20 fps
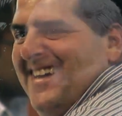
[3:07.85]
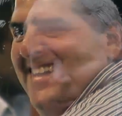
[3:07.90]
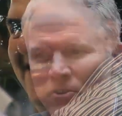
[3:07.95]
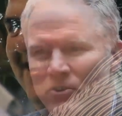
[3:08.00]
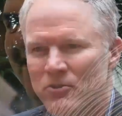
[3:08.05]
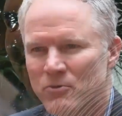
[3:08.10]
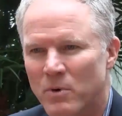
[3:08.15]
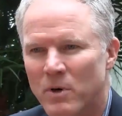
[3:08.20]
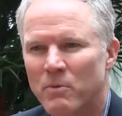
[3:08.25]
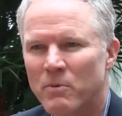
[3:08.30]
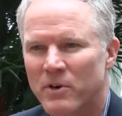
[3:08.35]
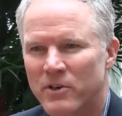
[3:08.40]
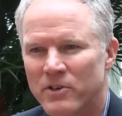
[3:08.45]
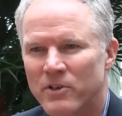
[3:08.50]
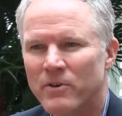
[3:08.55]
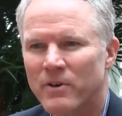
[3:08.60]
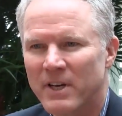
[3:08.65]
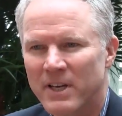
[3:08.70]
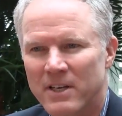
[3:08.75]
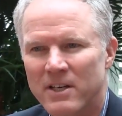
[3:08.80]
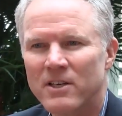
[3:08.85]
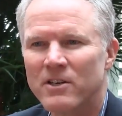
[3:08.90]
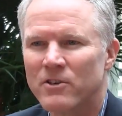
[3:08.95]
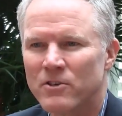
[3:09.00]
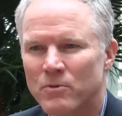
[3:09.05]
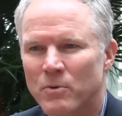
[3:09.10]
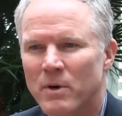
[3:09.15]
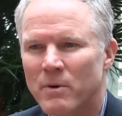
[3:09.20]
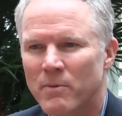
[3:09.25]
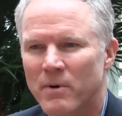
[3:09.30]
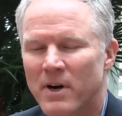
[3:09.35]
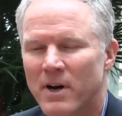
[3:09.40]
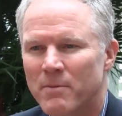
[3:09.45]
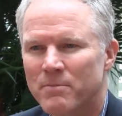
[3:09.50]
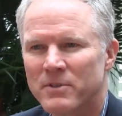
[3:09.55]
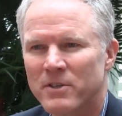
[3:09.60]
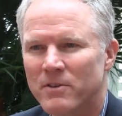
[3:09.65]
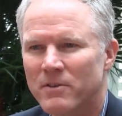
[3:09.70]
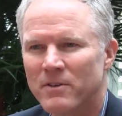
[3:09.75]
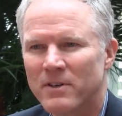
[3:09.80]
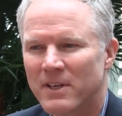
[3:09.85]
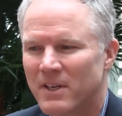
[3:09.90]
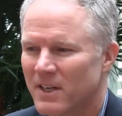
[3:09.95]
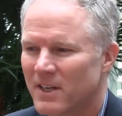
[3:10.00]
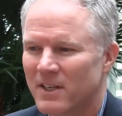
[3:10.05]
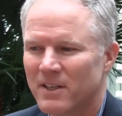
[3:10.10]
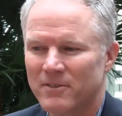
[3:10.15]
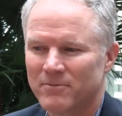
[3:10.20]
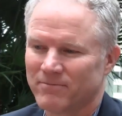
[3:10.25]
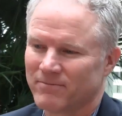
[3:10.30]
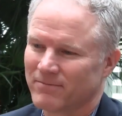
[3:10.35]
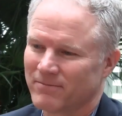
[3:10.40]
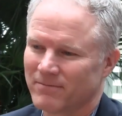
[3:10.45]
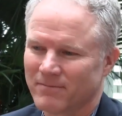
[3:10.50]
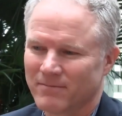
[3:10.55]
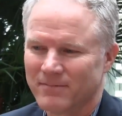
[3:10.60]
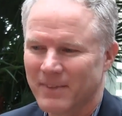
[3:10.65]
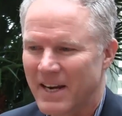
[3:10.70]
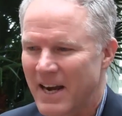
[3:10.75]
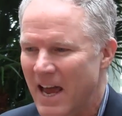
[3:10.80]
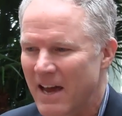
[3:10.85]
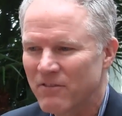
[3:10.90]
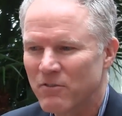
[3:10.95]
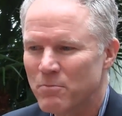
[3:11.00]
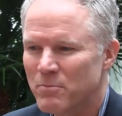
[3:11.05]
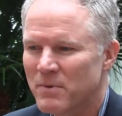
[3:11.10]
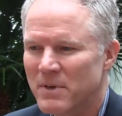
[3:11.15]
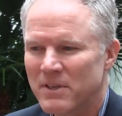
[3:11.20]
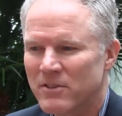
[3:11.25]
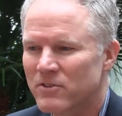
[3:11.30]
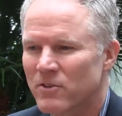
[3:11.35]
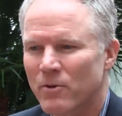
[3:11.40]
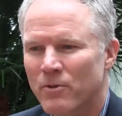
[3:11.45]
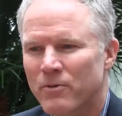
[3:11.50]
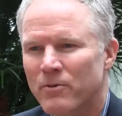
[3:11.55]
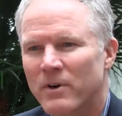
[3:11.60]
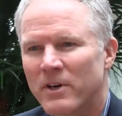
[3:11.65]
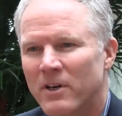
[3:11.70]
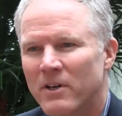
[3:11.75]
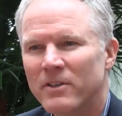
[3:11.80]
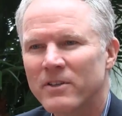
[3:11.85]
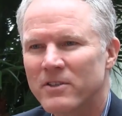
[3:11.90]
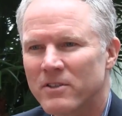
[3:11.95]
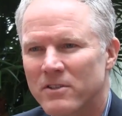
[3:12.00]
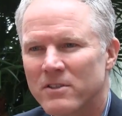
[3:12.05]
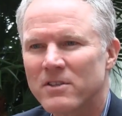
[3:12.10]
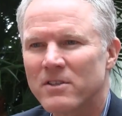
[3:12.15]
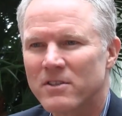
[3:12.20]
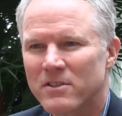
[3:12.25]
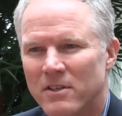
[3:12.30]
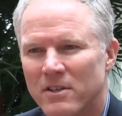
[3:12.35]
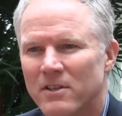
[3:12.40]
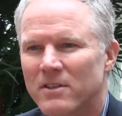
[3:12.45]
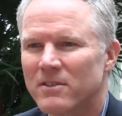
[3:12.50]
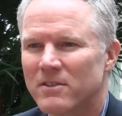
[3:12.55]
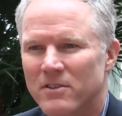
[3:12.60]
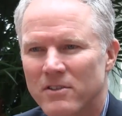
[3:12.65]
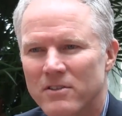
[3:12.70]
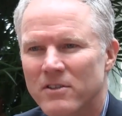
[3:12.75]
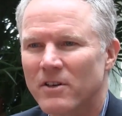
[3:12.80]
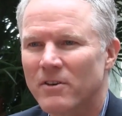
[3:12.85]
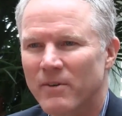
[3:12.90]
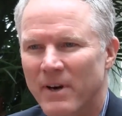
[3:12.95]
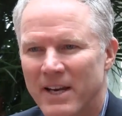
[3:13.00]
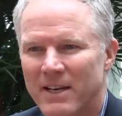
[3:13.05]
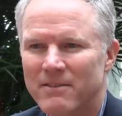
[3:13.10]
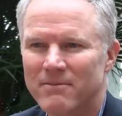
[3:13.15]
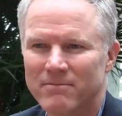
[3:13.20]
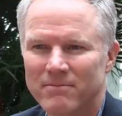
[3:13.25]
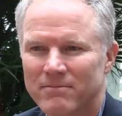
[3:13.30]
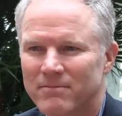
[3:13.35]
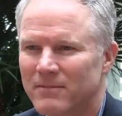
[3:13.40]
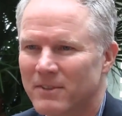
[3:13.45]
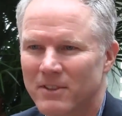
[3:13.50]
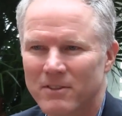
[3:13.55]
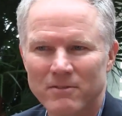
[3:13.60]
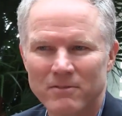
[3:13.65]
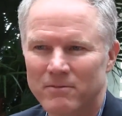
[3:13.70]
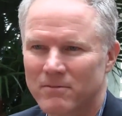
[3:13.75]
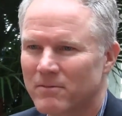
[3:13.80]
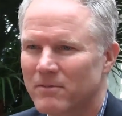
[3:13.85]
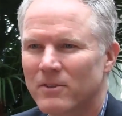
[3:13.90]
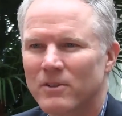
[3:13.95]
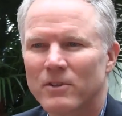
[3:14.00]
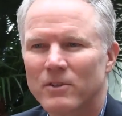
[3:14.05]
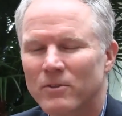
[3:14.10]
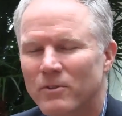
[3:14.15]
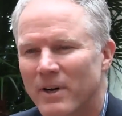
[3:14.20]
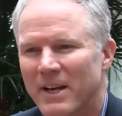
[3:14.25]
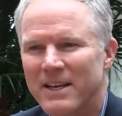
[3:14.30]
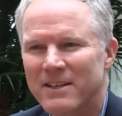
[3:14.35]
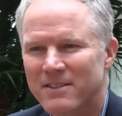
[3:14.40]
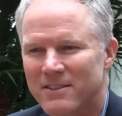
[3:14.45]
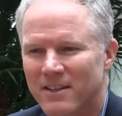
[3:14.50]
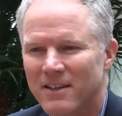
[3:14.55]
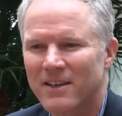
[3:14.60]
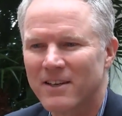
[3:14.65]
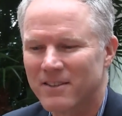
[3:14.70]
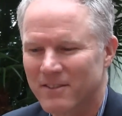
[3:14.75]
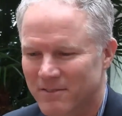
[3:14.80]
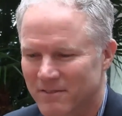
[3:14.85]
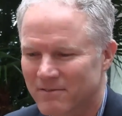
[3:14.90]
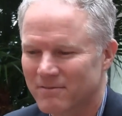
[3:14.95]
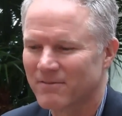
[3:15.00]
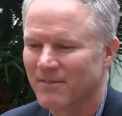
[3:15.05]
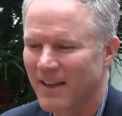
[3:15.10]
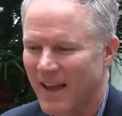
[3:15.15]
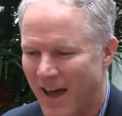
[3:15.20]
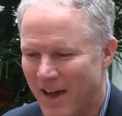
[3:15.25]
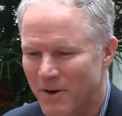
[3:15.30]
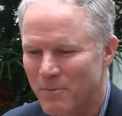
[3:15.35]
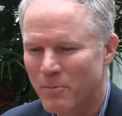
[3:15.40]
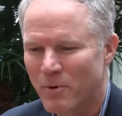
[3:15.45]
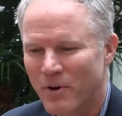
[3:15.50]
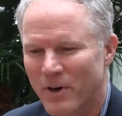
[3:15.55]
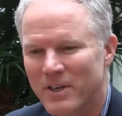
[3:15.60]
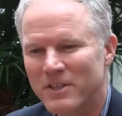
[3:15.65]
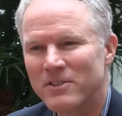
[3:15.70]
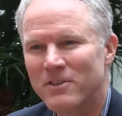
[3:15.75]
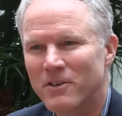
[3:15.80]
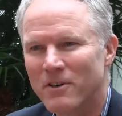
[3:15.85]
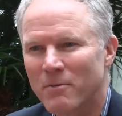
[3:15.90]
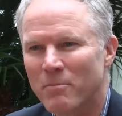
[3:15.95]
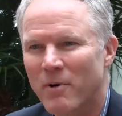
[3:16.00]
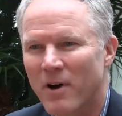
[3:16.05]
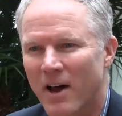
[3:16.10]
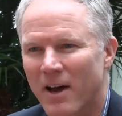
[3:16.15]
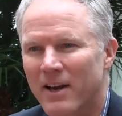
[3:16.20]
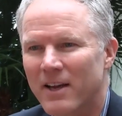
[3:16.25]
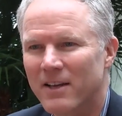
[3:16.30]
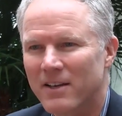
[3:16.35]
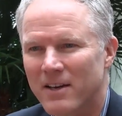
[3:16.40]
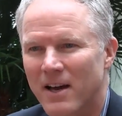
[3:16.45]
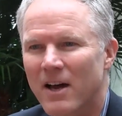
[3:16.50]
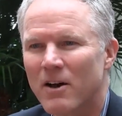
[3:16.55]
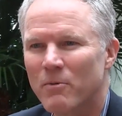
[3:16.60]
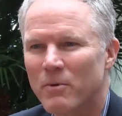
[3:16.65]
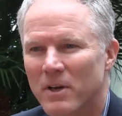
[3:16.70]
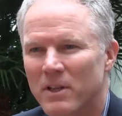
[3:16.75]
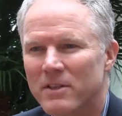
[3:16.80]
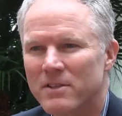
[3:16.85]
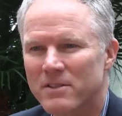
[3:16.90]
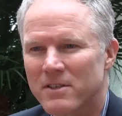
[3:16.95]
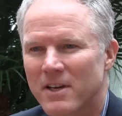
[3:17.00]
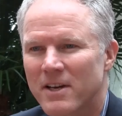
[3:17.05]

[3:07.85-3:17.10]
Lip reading: here's what we're doing and here's what we're up to, and have them be so thrilled. It's just a great, great attaboy to your product and how well it's